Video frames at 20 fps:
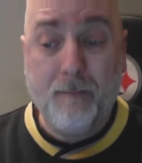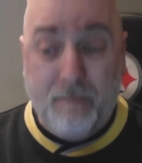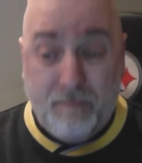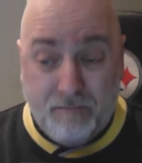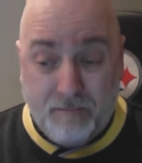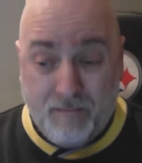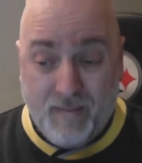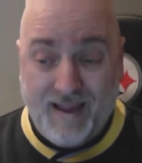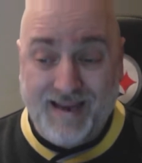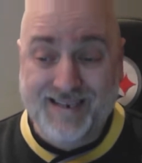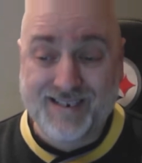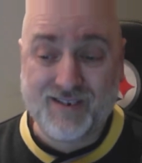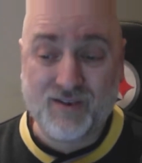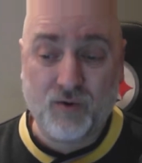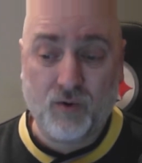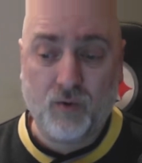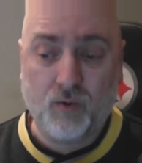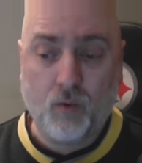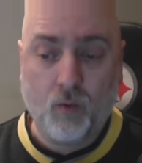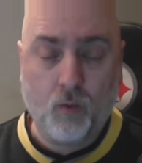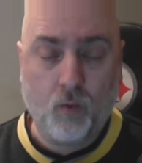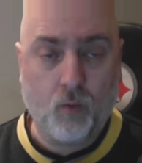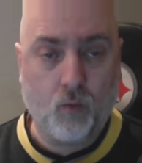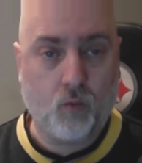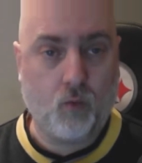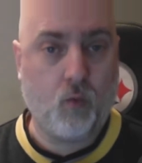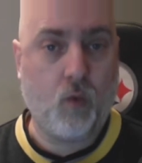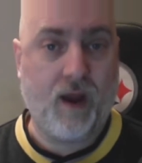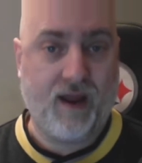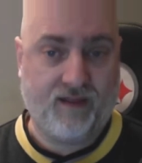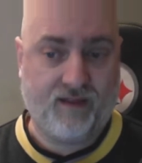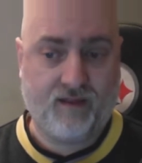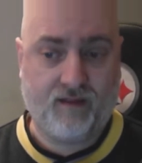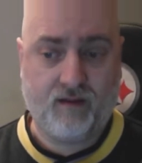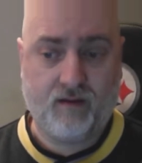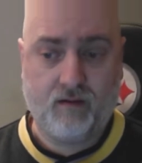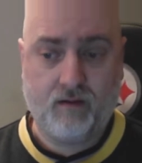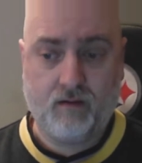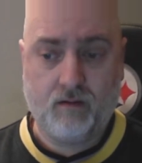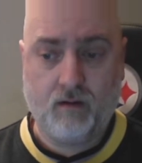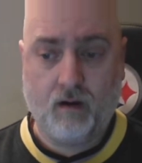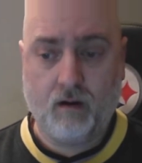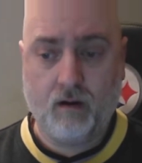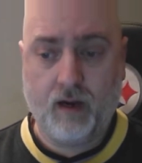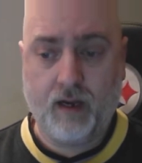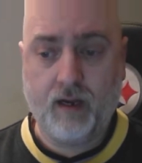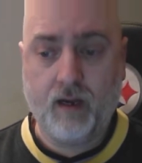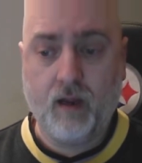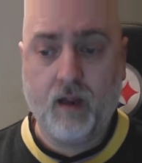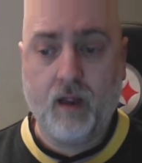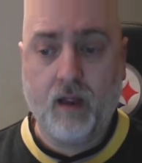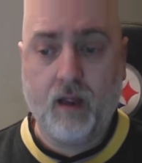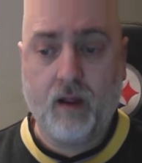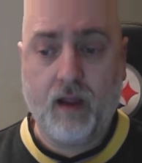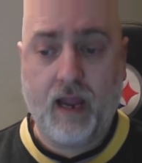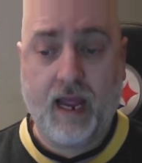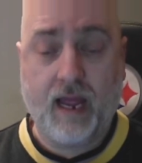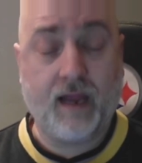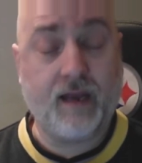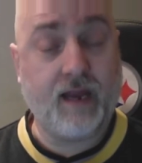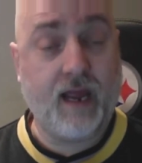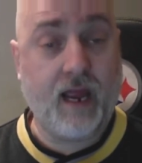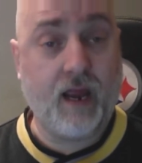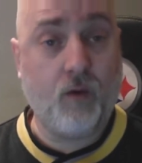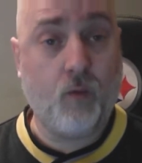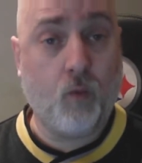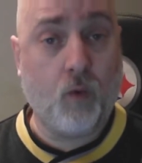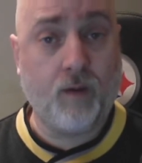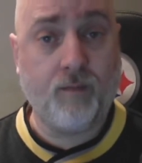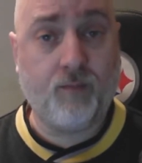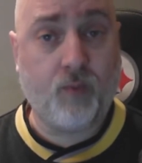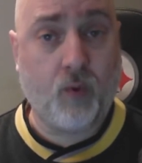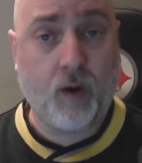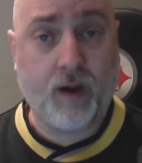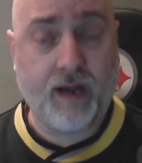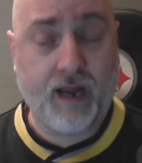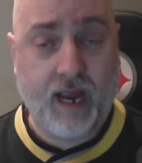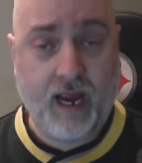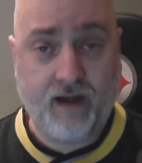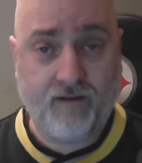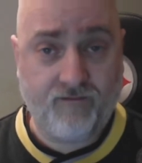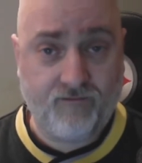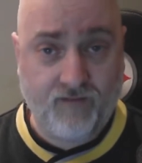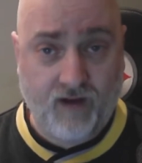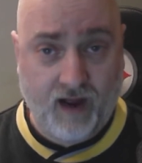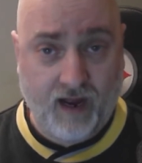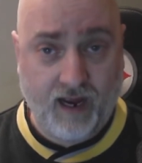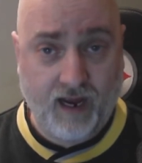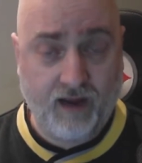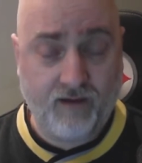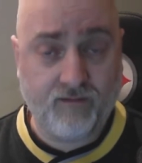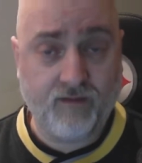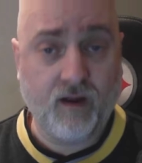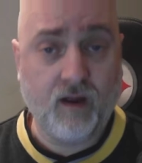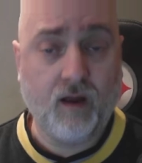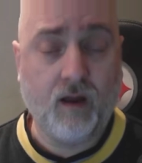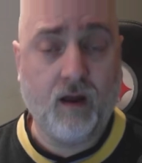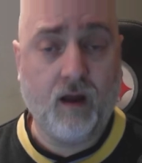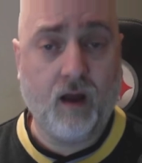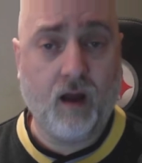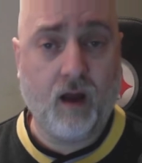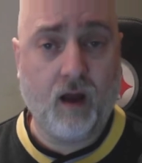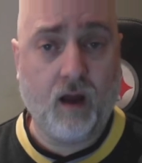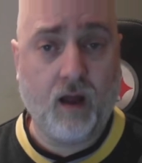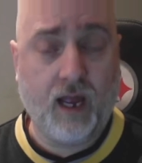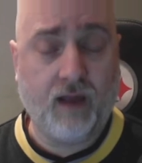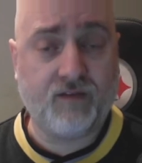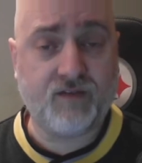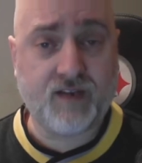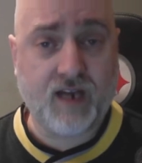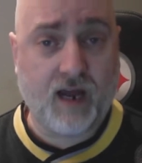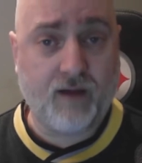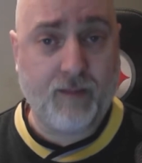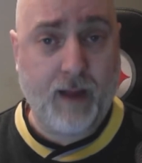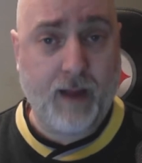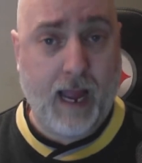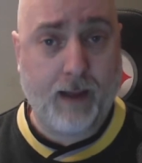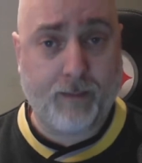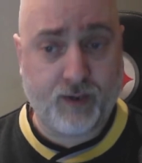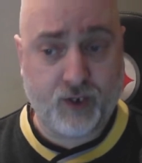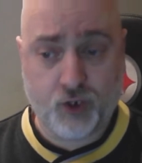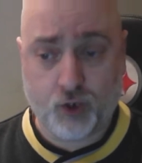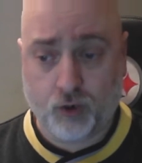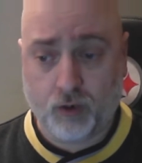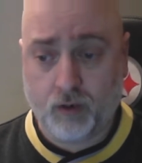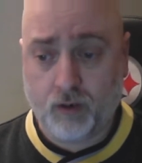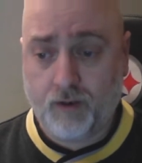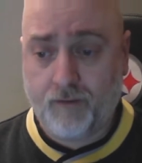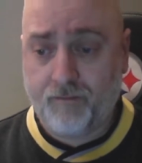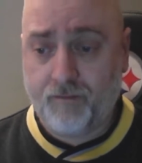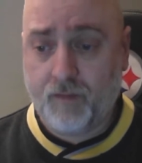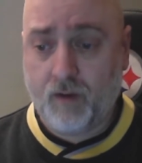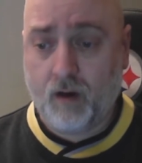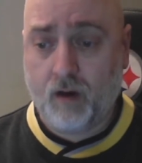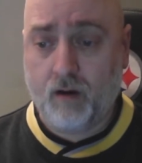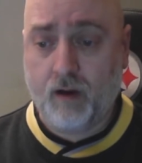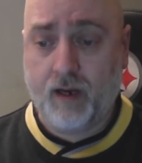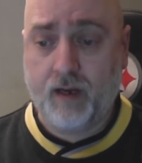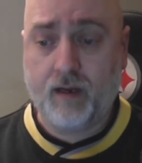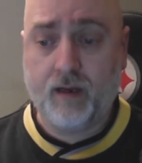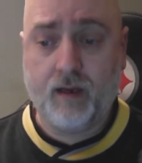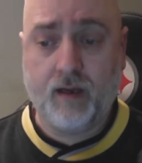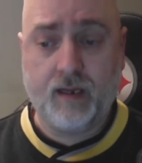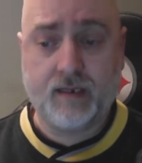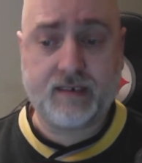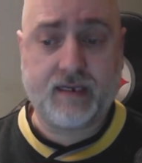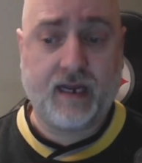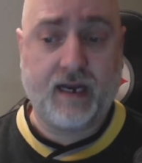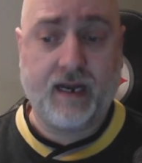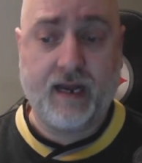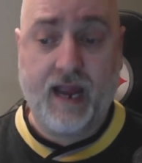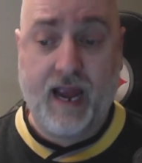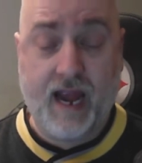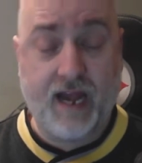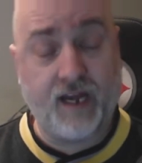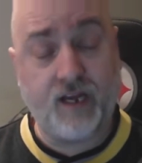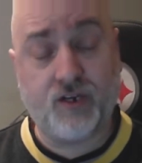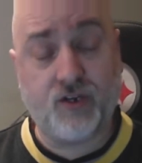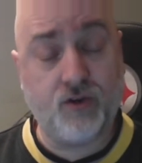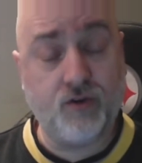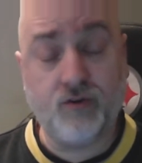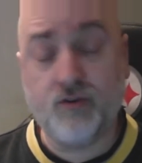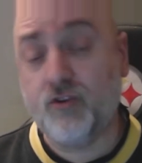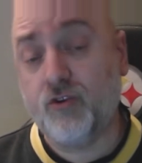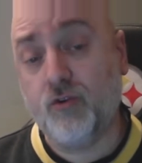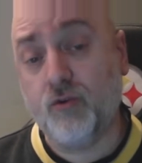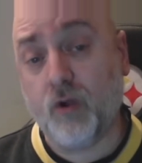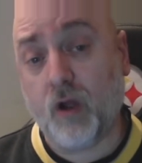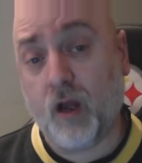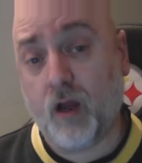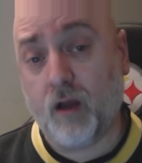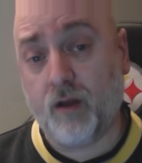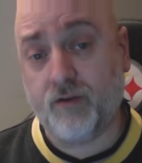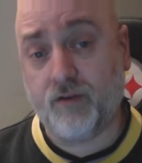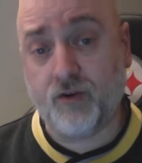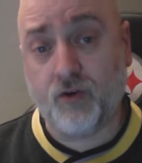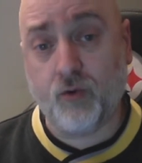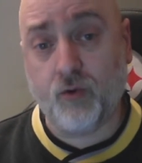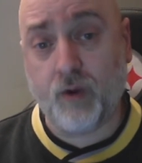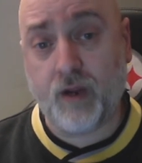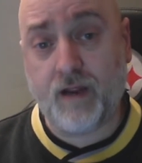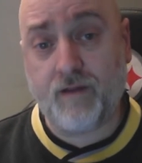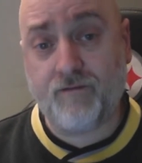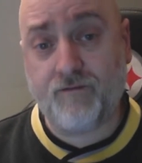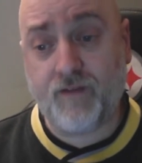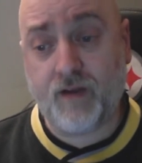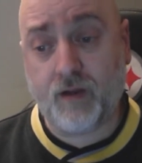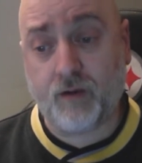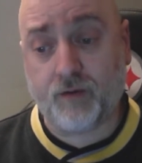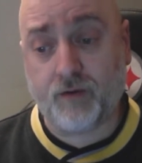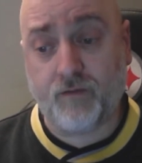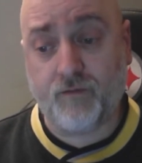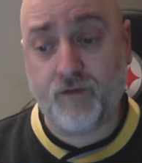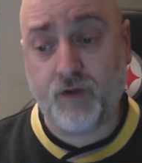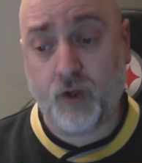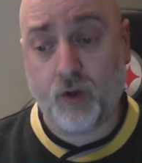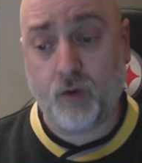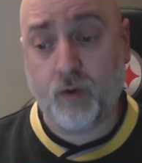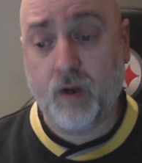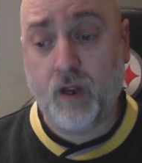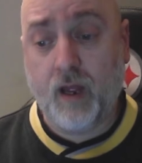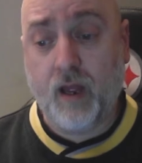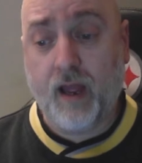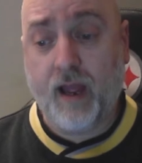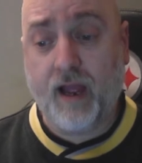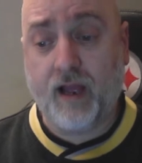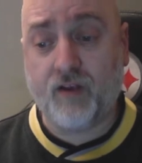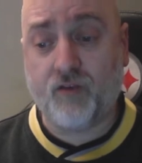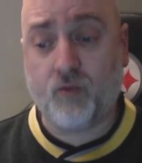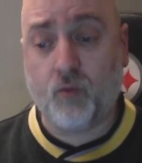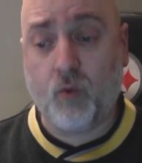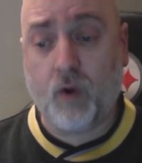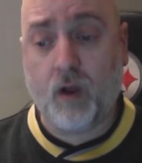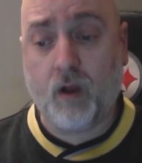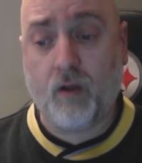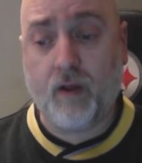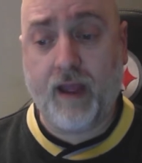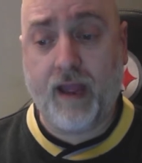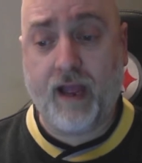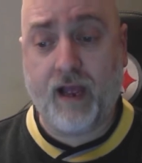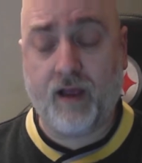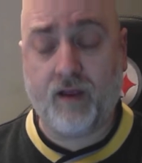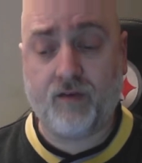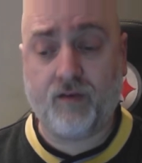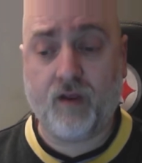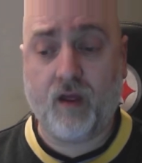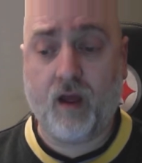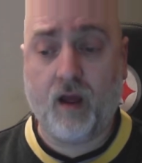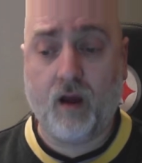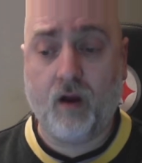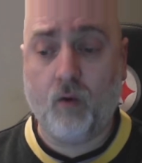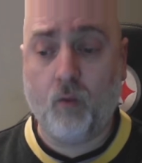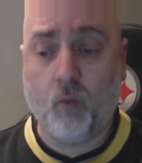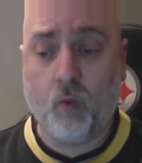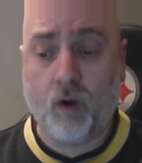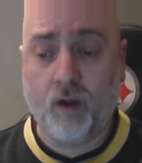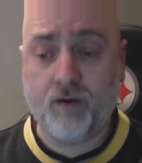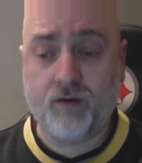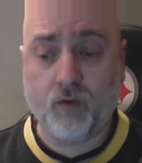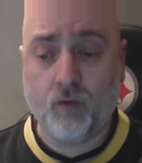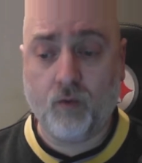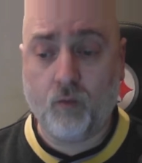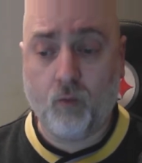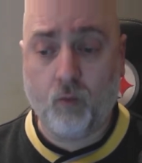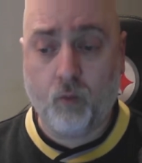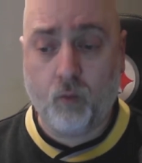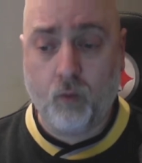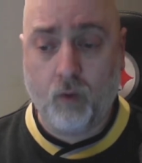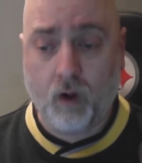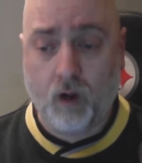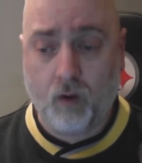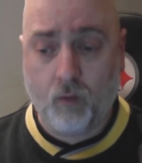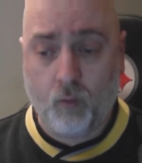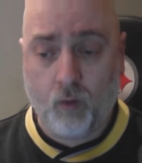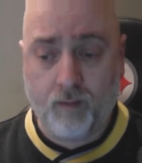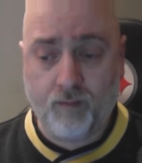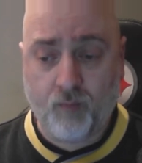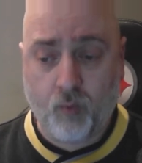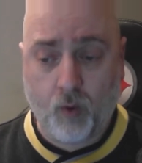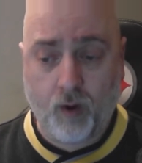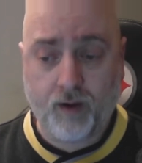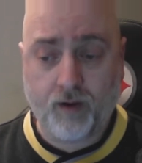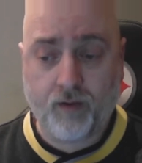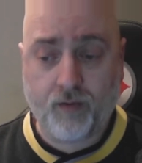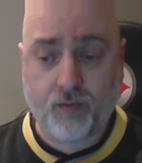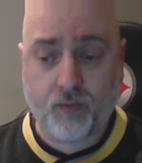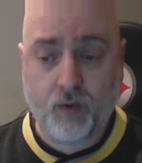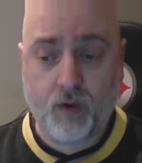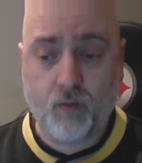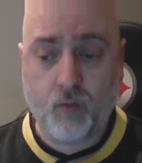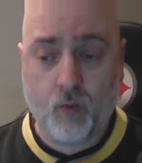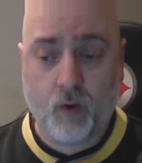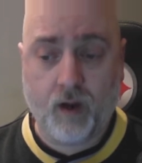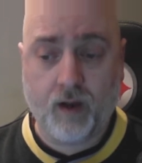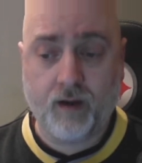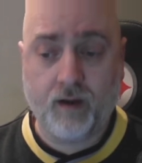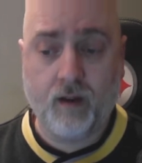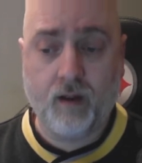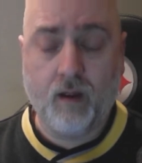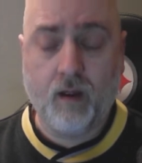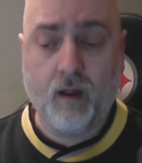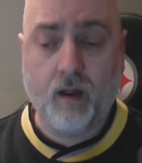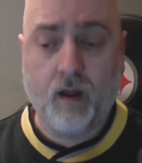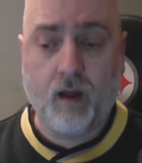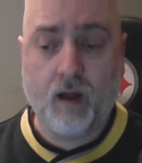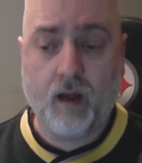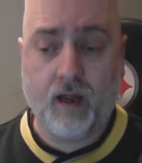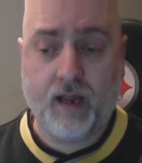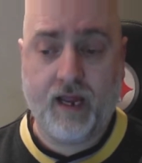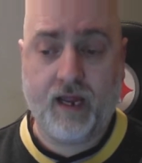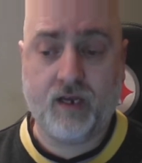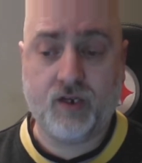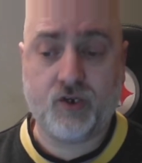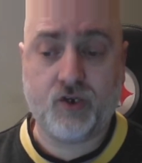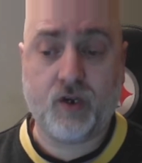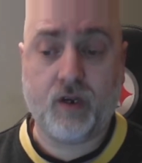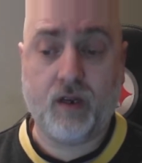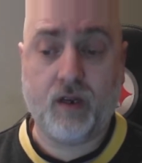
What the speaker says: pixel width, all right, and a 1.85 f-stop aperture. All right, it's got an 82 degree field of view, as well as 1 to 1.31 inch